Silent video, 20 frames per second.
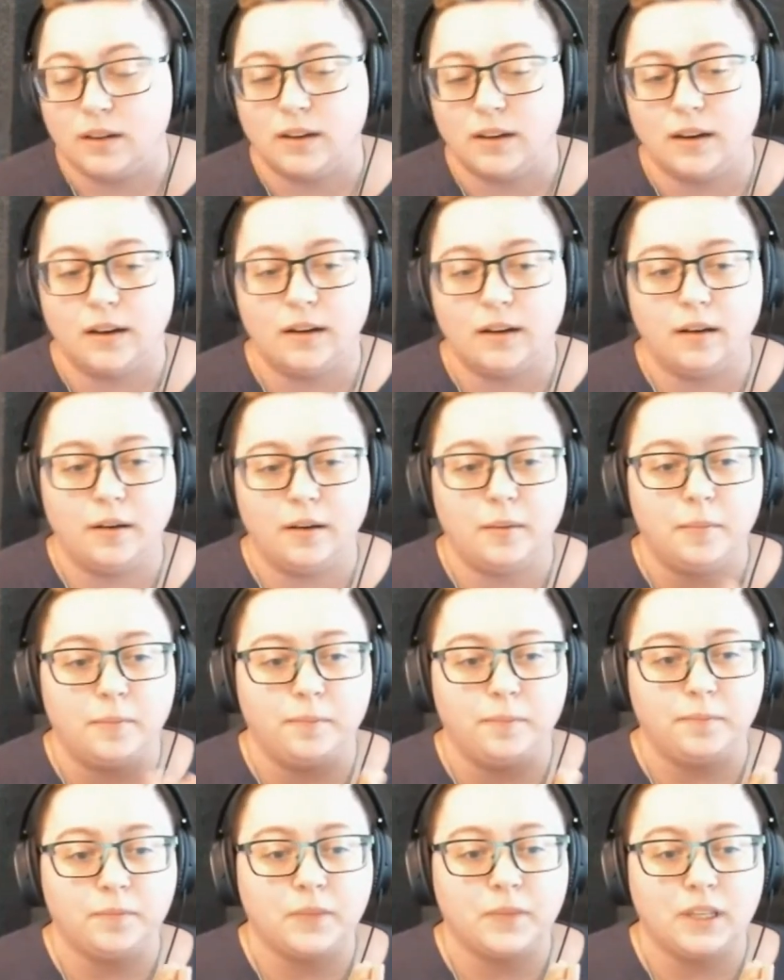
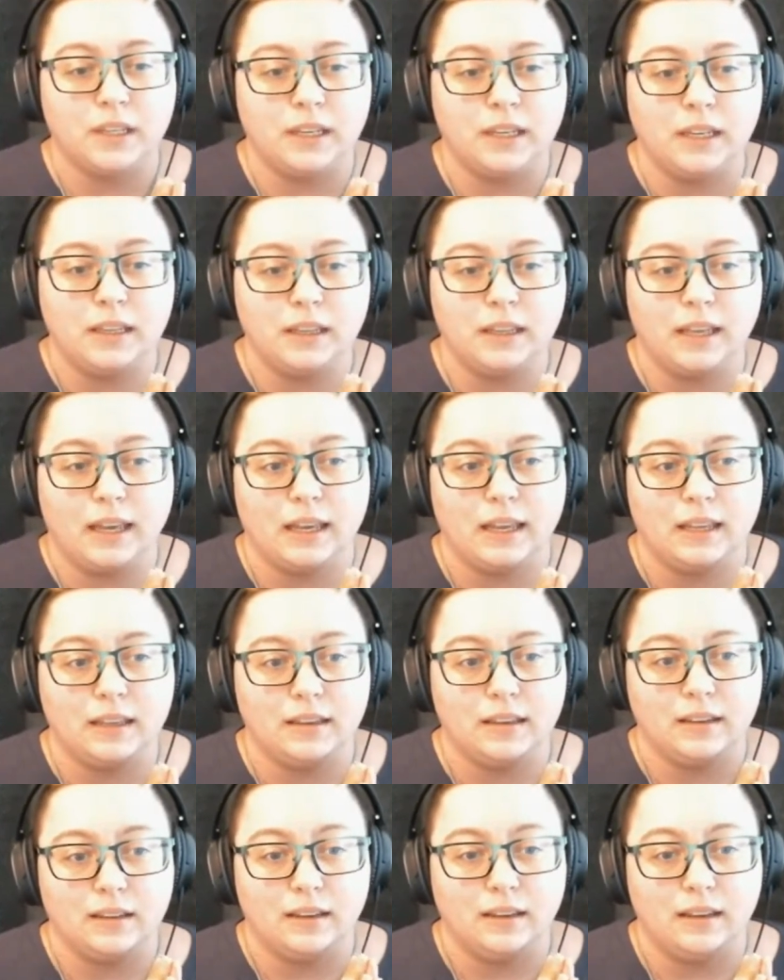Um, in that
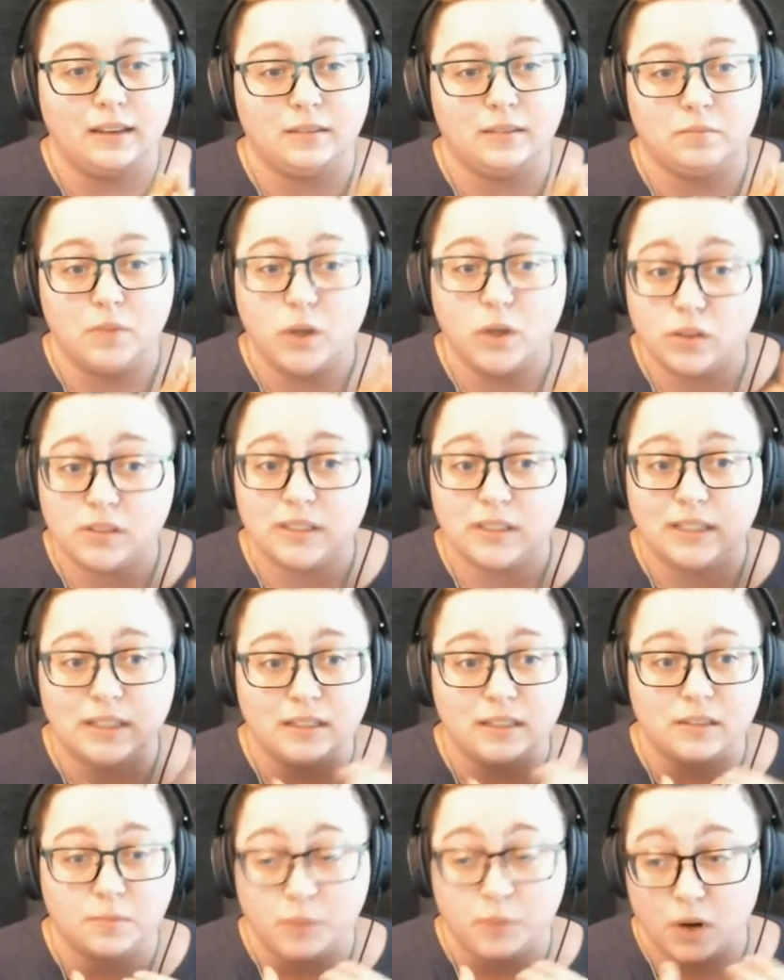it mostly
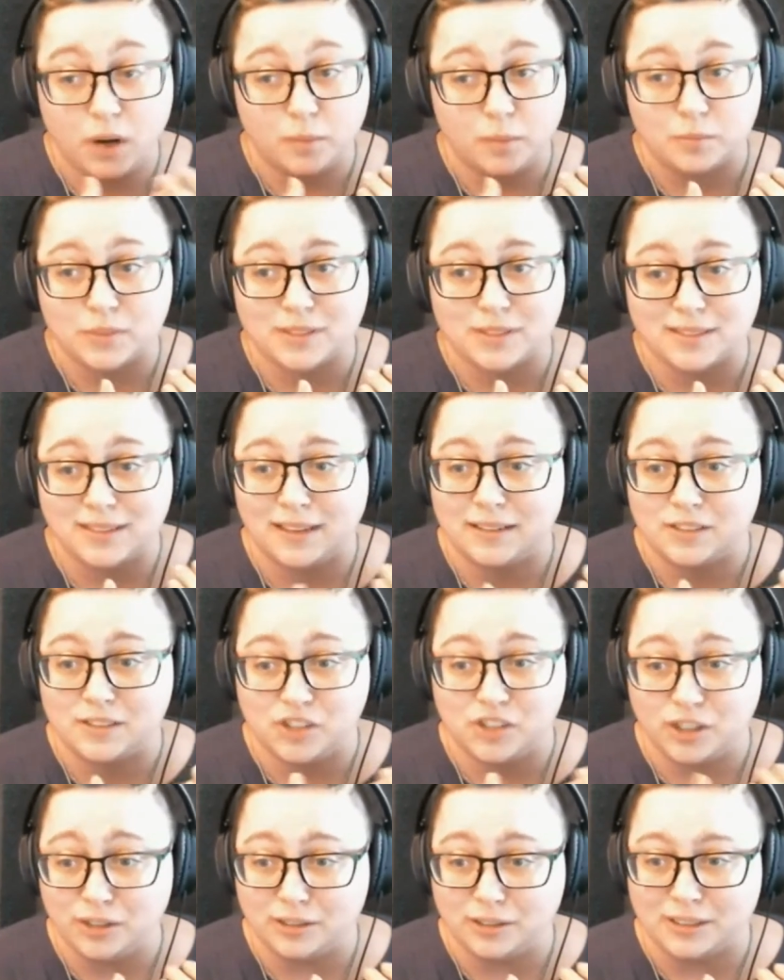is prompts and
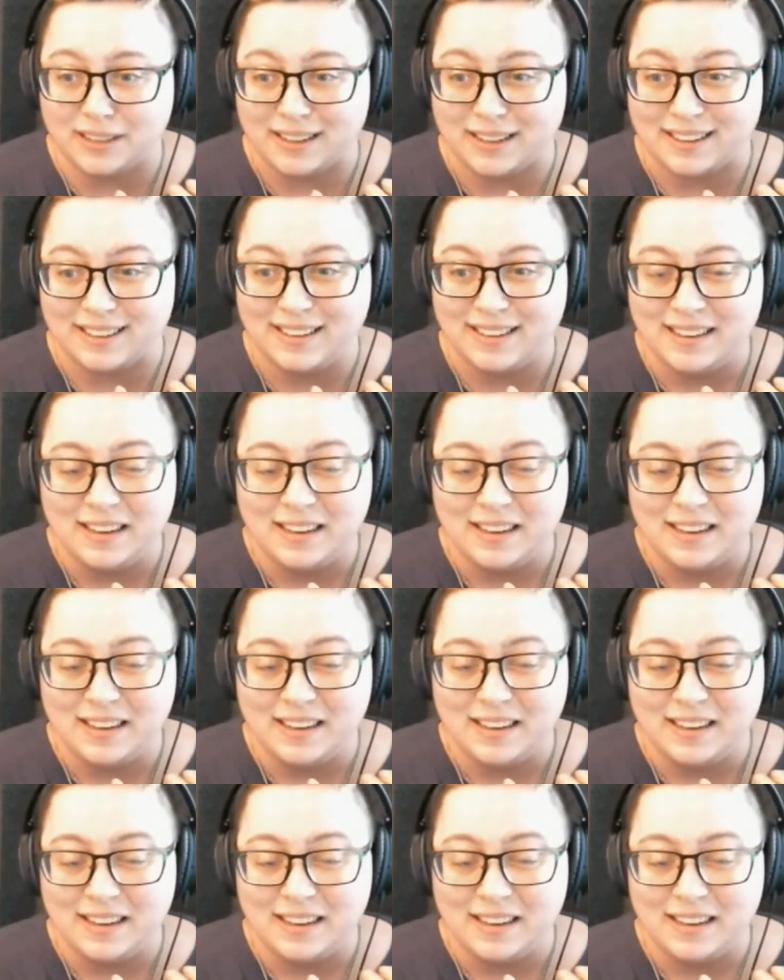journaling,